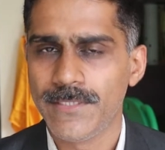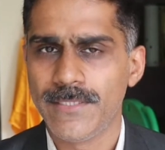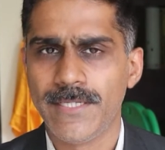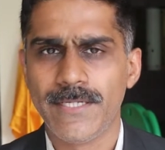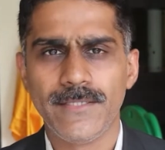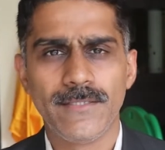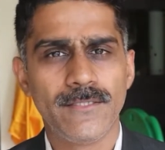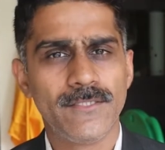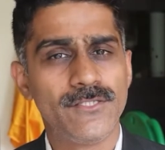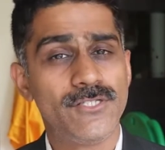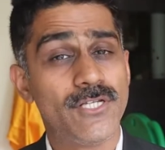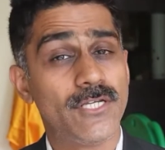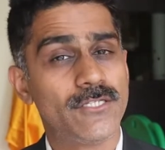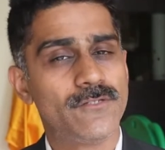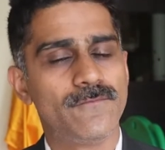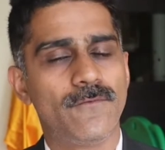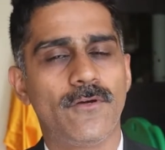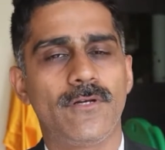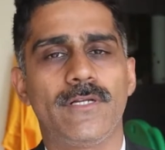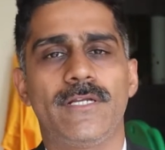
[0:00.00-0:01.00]
dentist
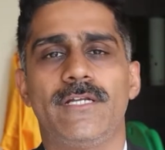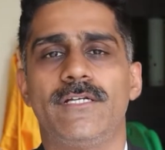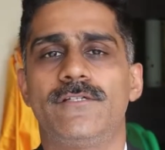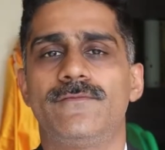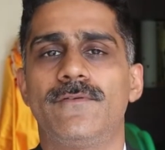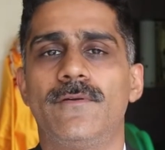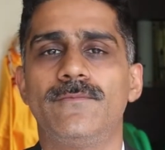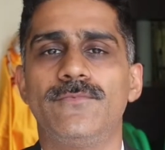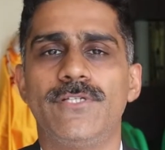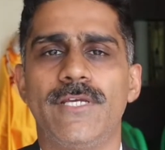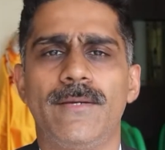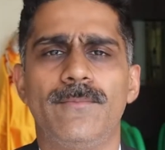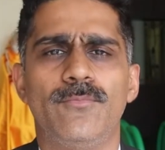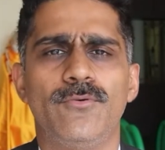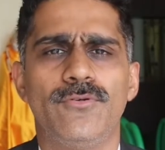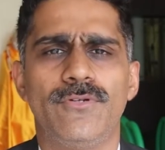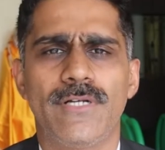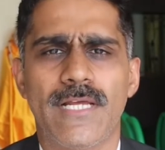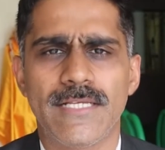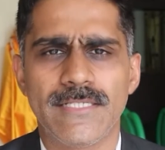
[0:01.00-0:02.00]
just for kids from
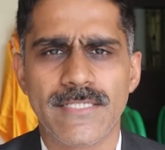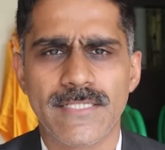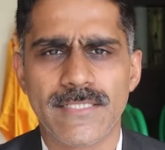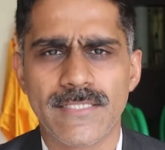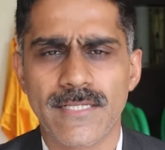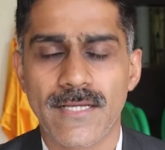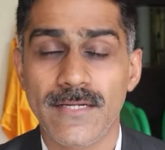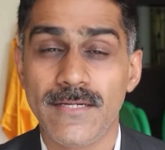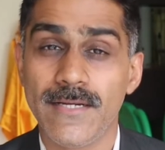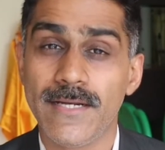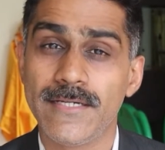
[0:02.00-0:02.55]
Jaipur, Rajasthan.